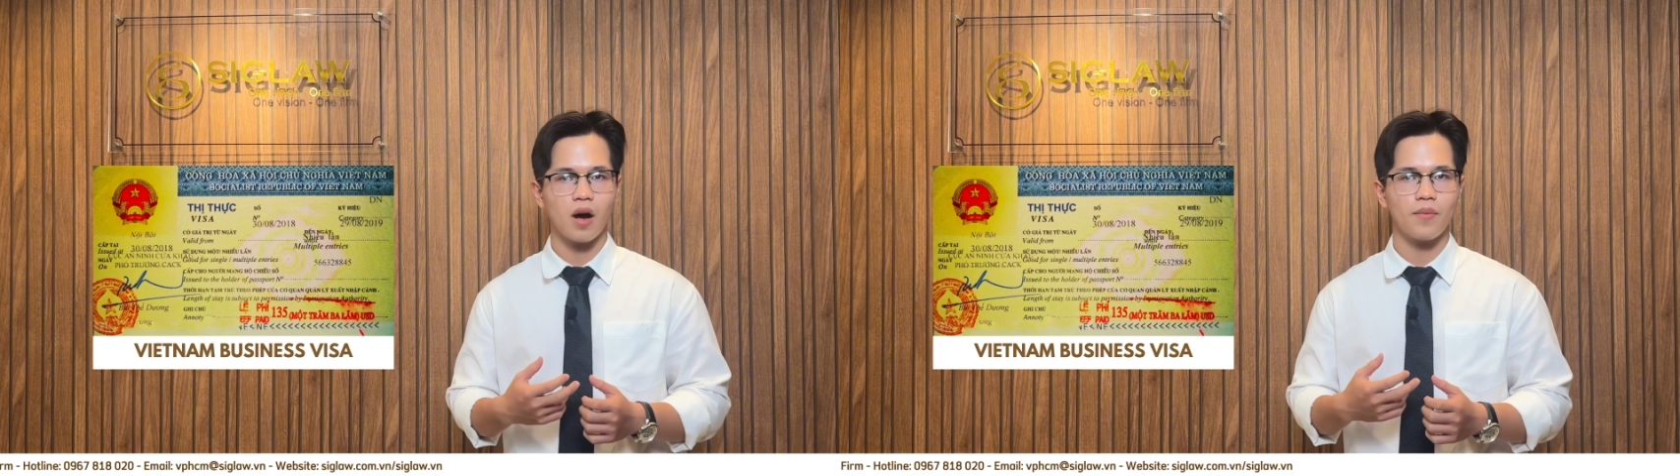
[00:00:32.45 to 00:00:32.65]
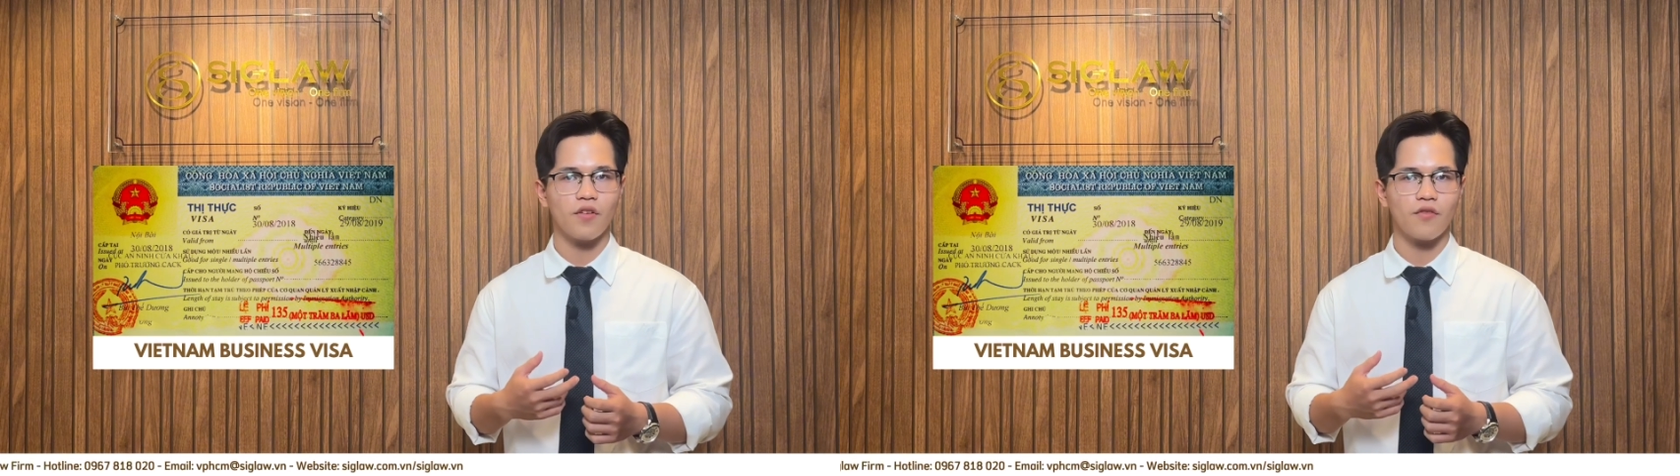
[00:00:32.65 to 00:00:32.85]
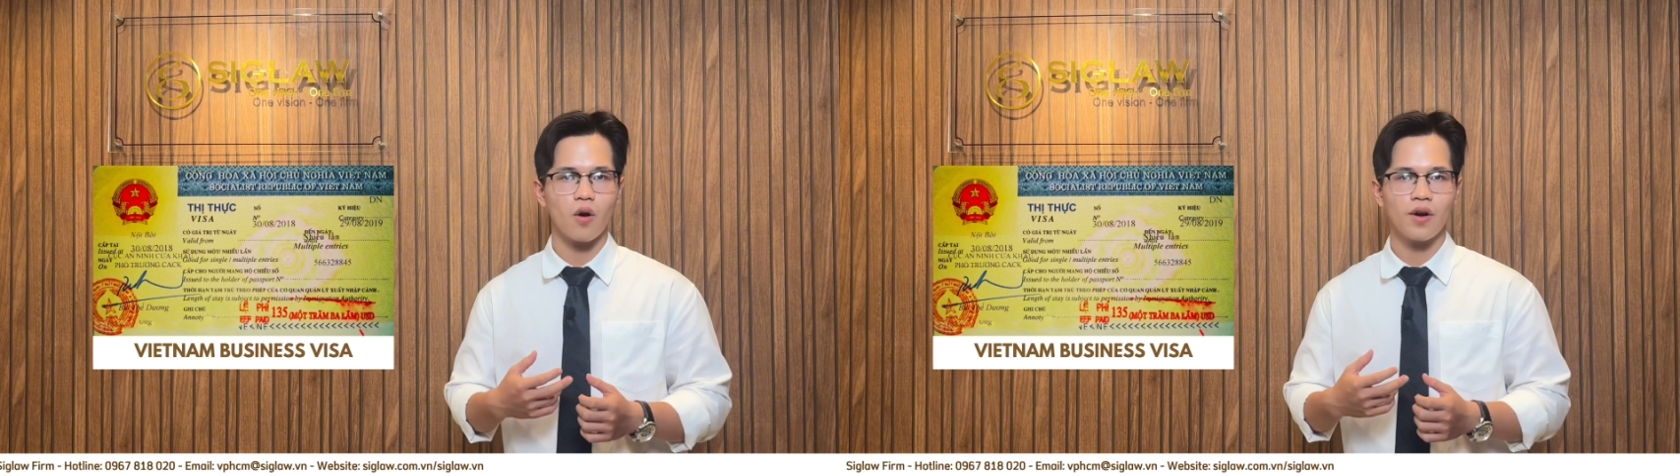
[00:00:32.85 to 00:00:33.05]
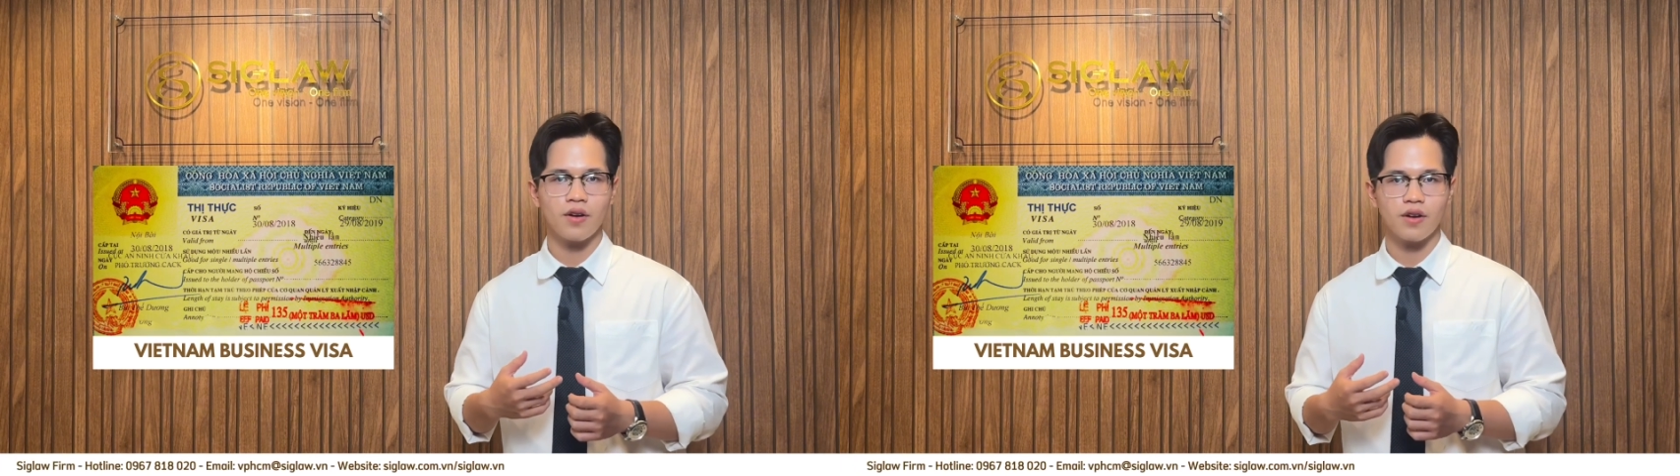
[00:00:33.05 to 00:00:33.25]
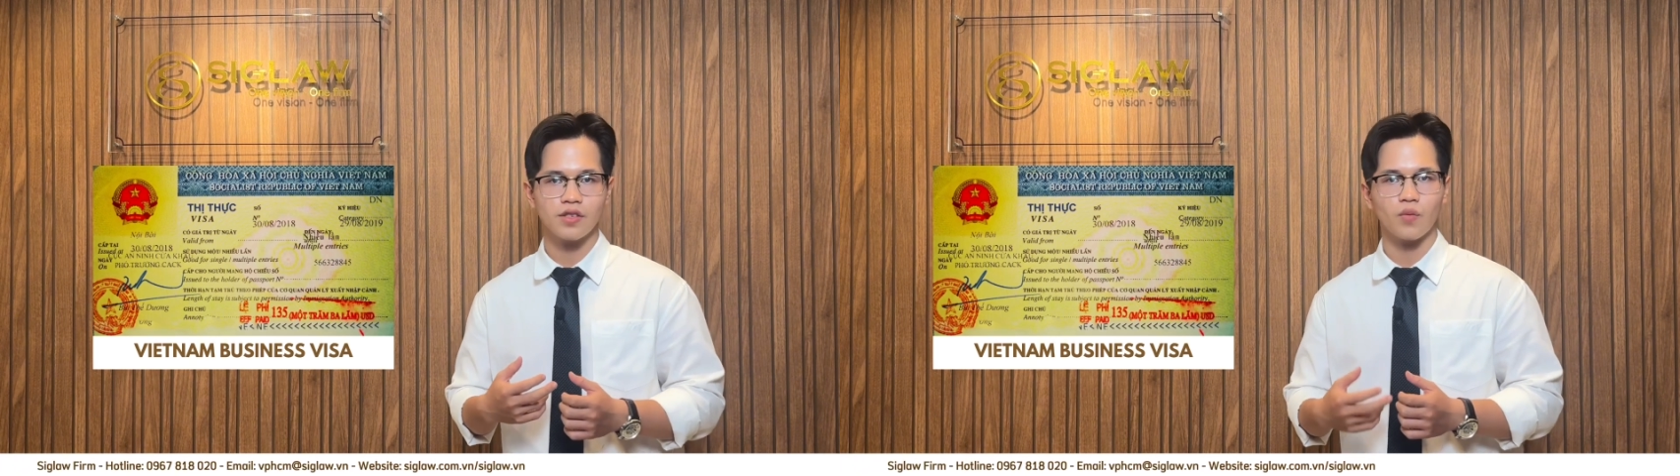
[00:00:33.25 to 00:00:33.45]
of the
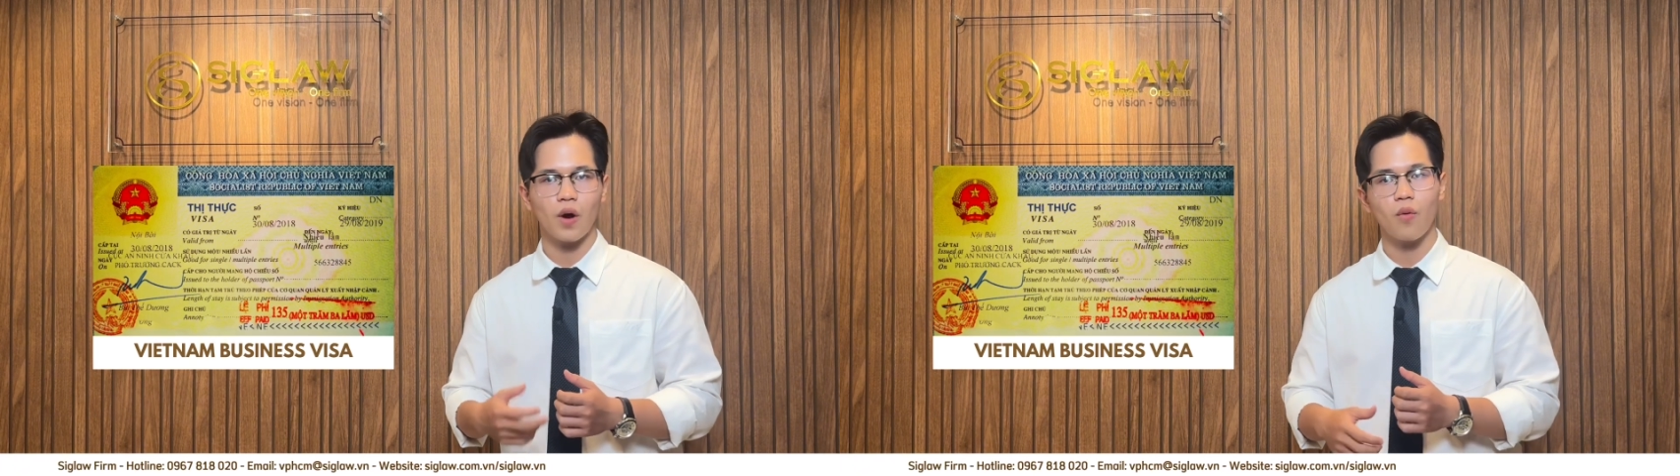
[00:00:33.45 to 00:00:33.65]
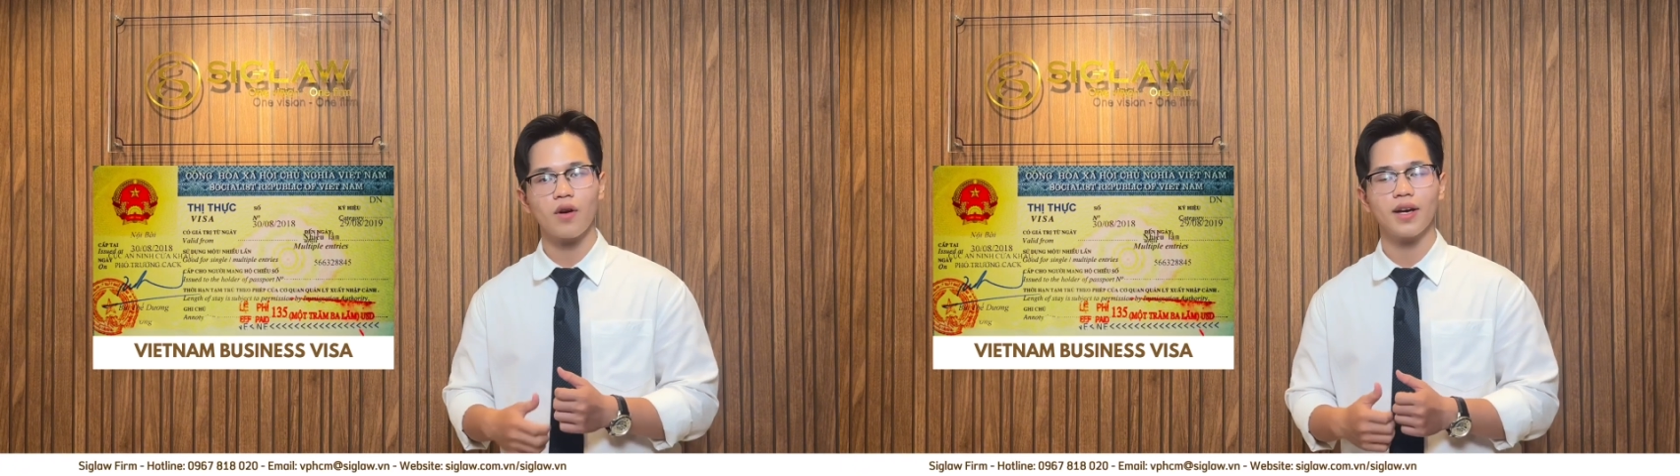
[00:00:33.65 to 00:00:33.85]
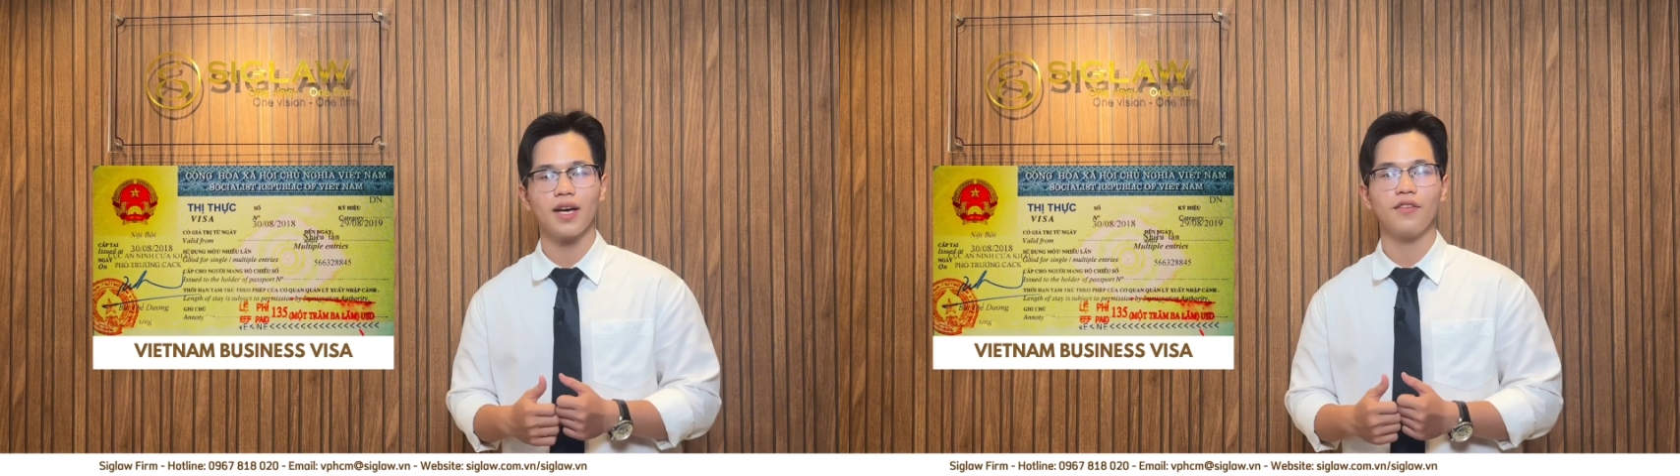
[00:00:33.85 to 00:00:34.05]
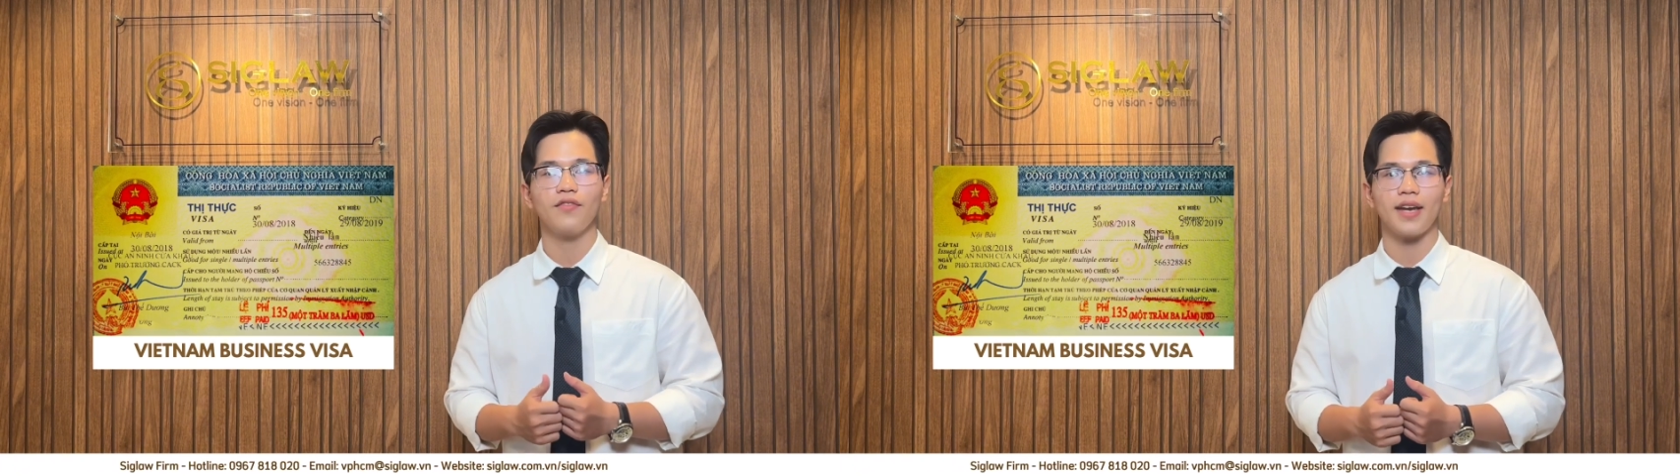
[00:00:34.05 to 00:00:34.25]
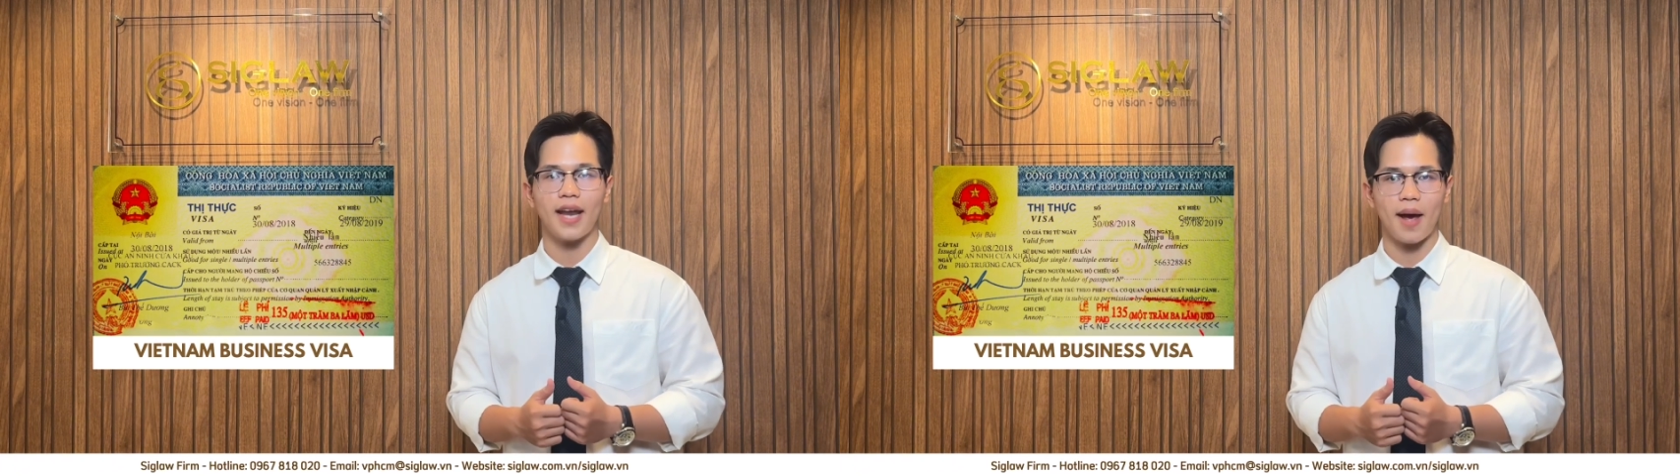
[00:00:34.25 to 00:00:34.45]
foreigners when working in
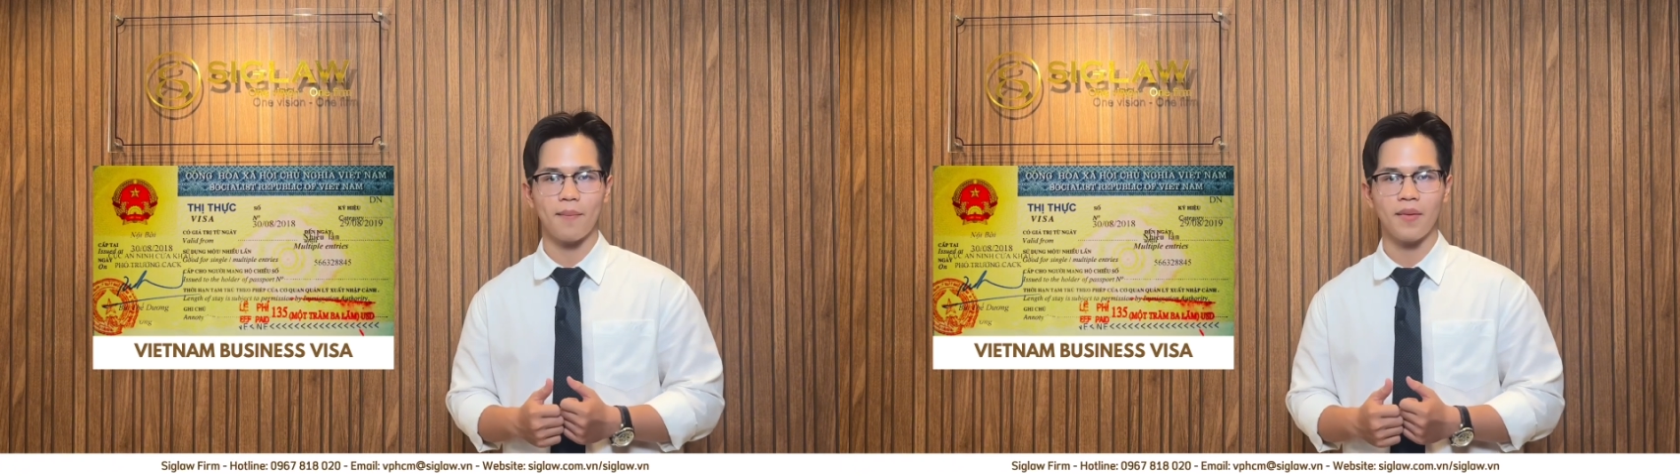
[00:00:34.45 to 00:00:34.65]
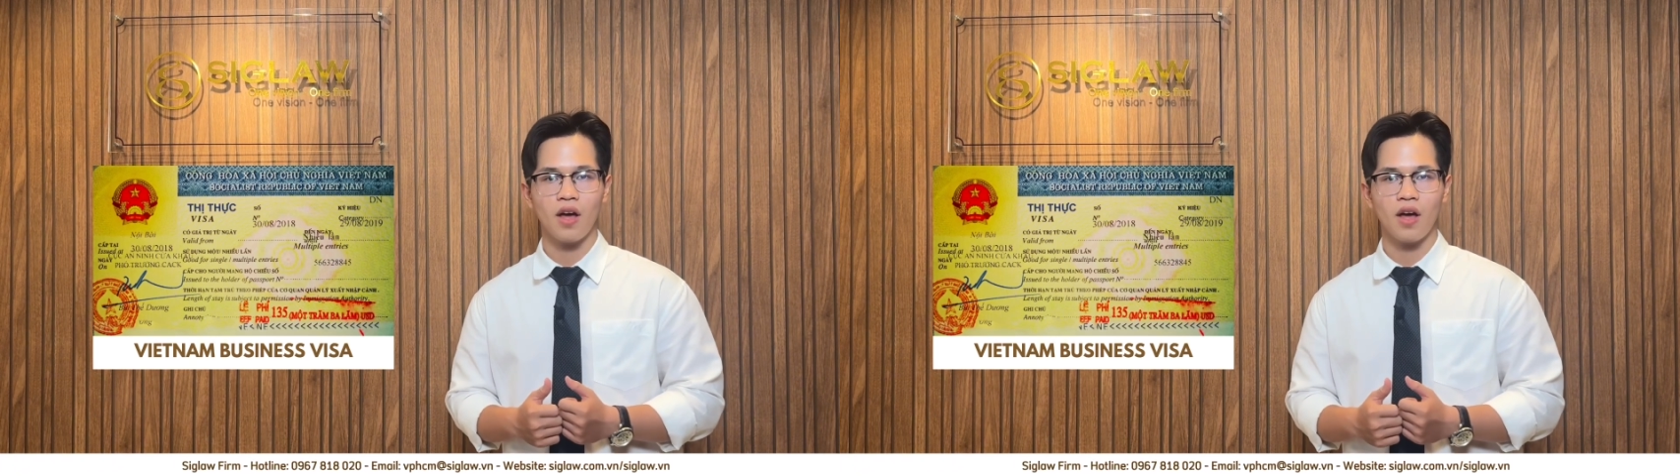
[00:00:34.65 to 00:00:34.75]
Vietnam.